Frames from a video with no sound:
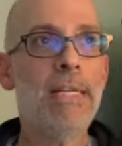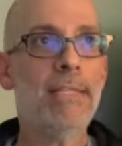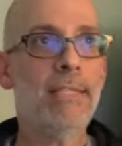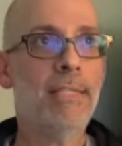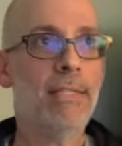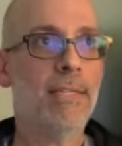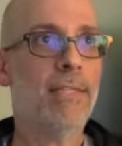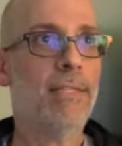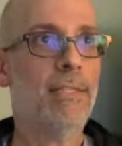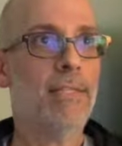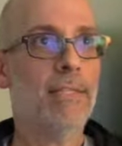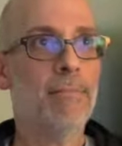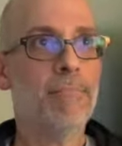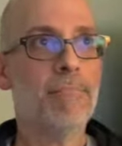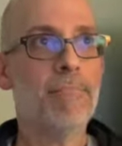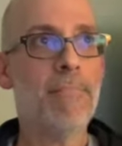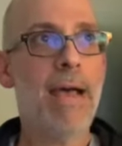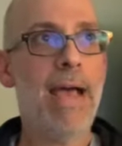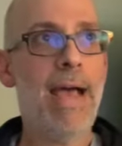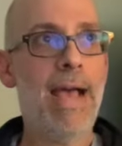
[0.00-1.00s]

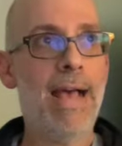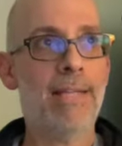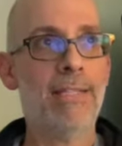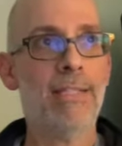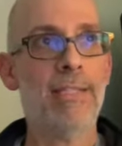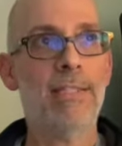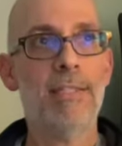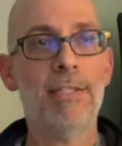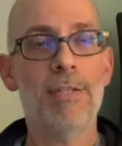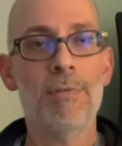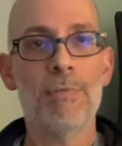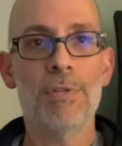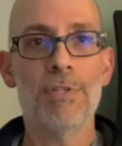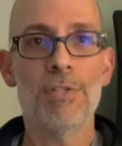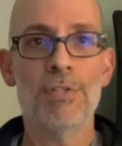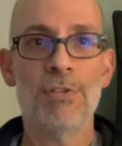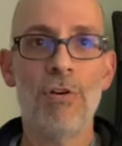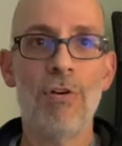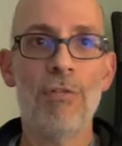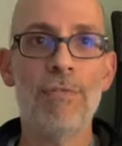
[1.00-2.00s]
system asks the
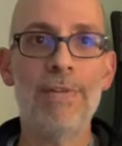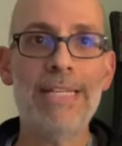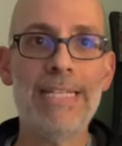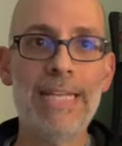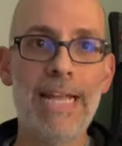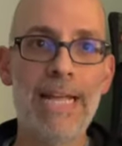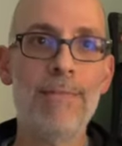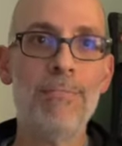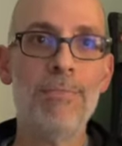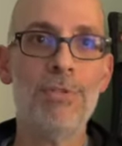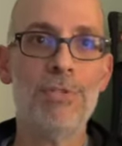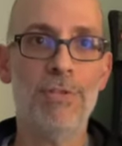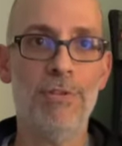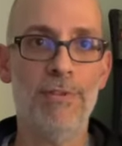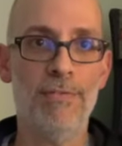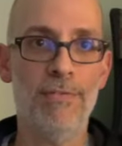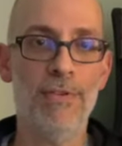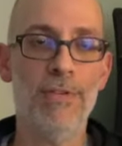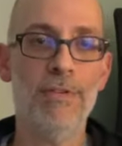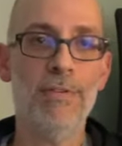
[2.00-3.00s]
resolving name
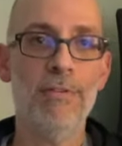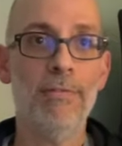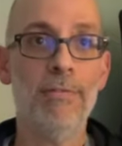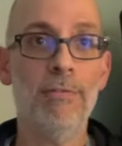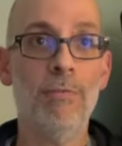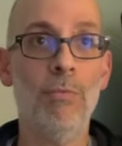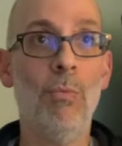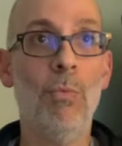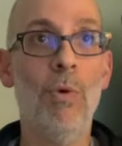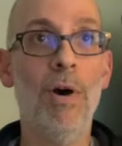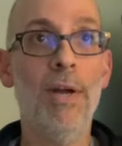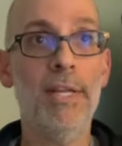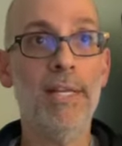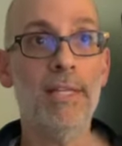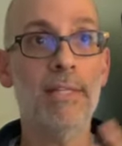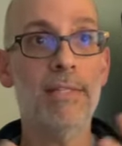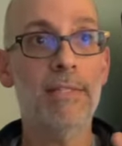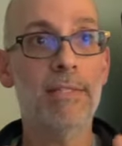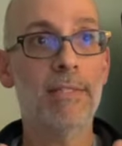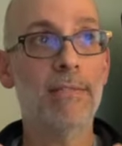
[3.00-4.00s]
server, what
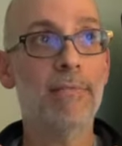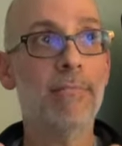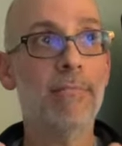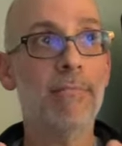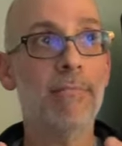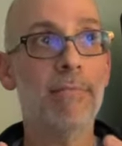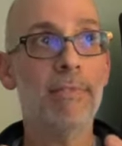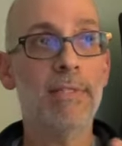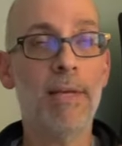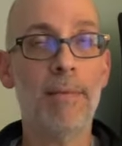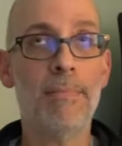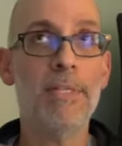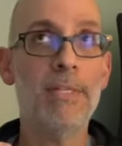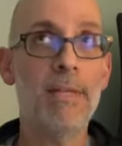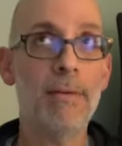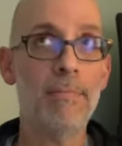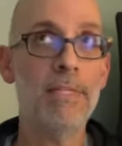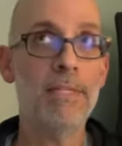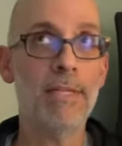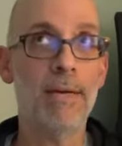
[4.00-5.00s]
is
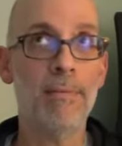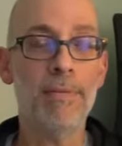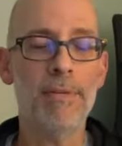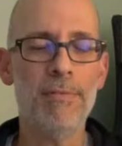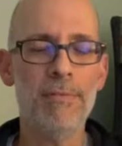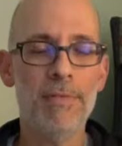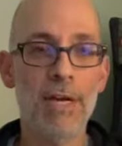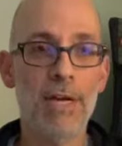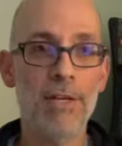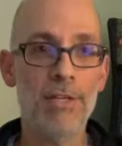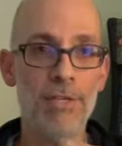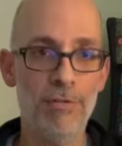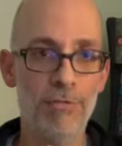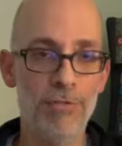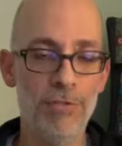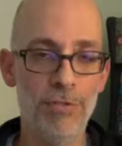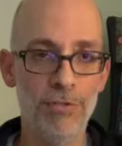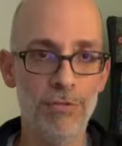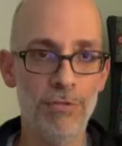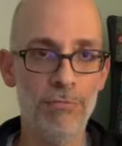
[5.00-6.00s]

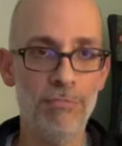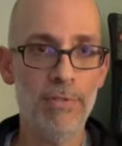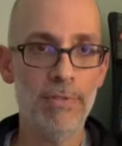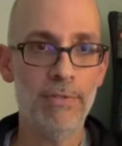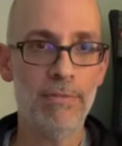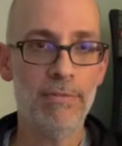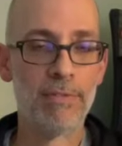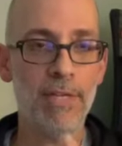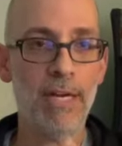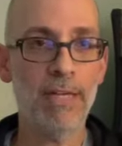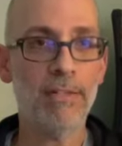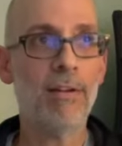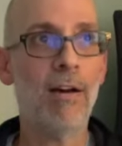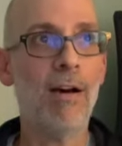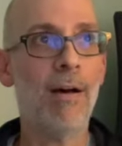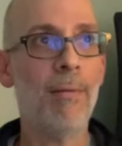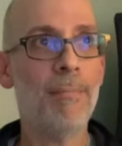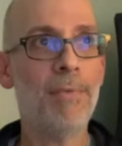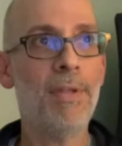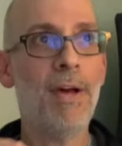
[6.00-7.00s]

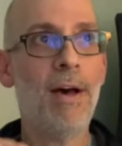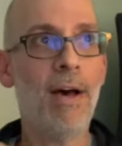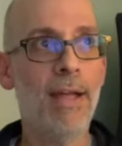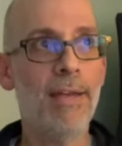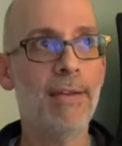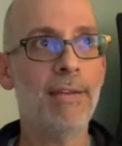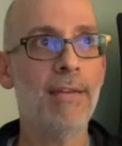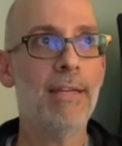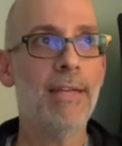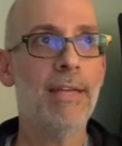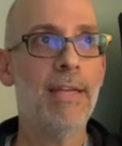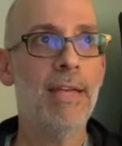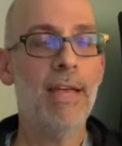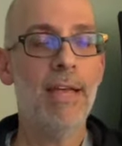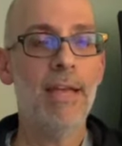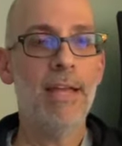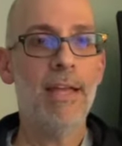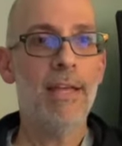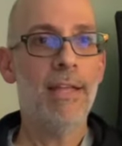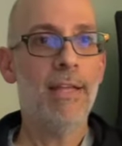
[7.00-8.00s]
www.youtube.com.
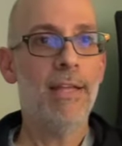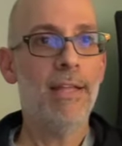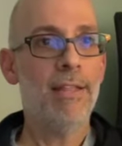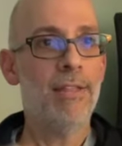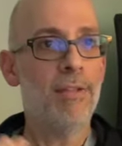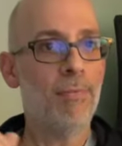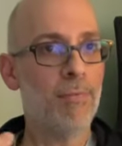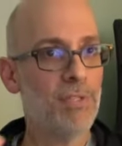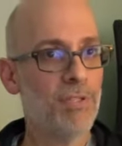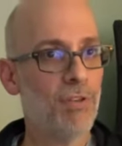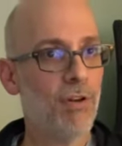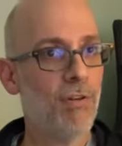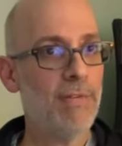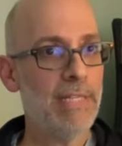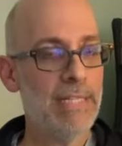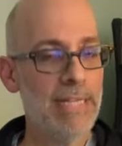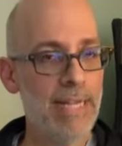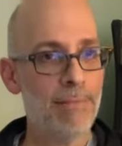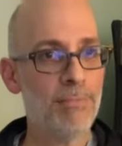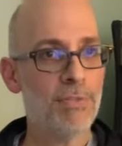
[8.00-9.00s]
The
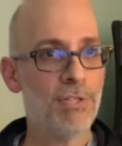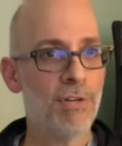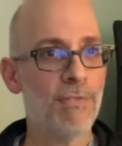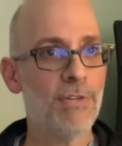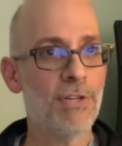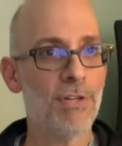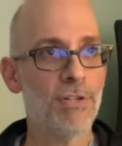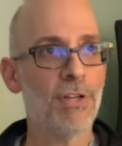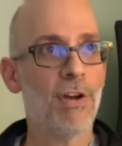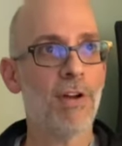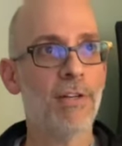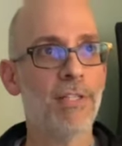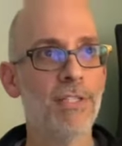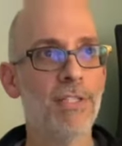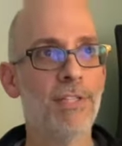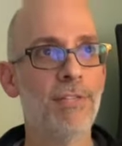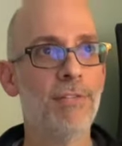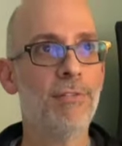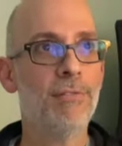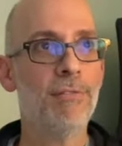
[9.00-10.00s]
resolving name server you're talking
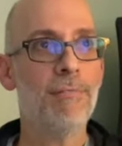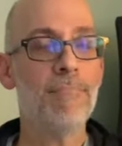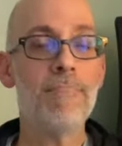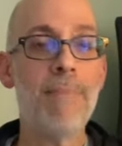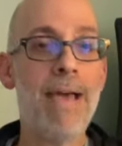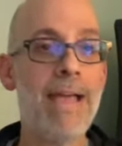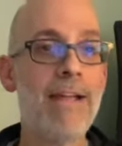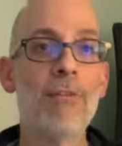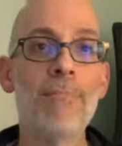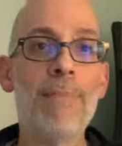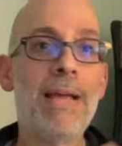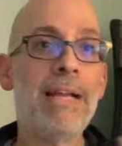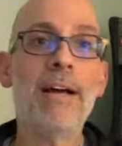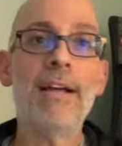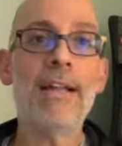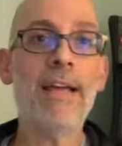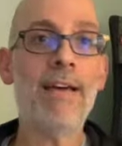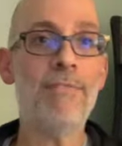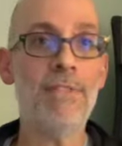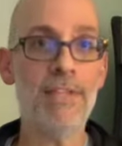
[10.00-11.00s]
to may or may not
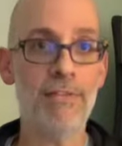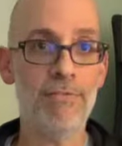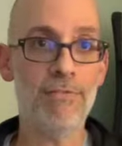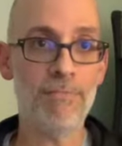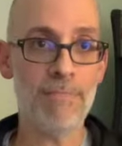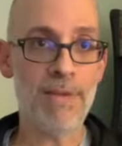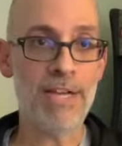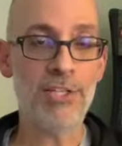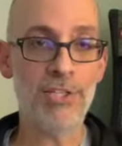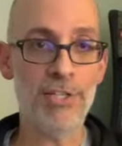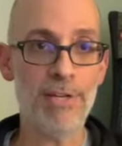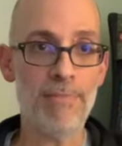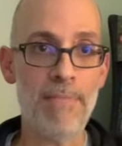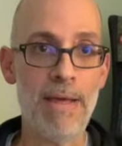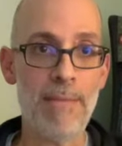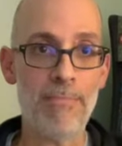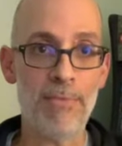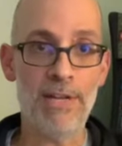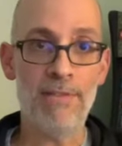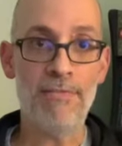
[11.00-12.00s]
have the information in
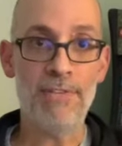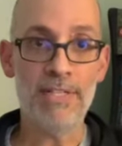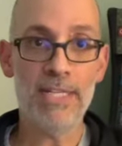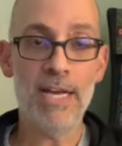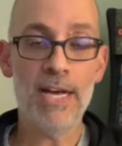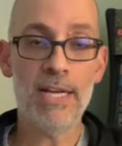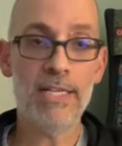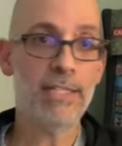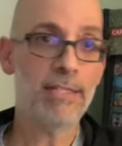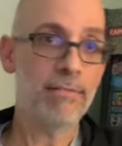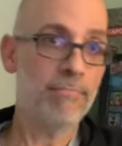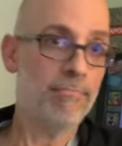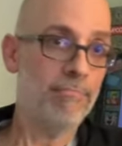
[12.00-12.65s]
memory. If it does,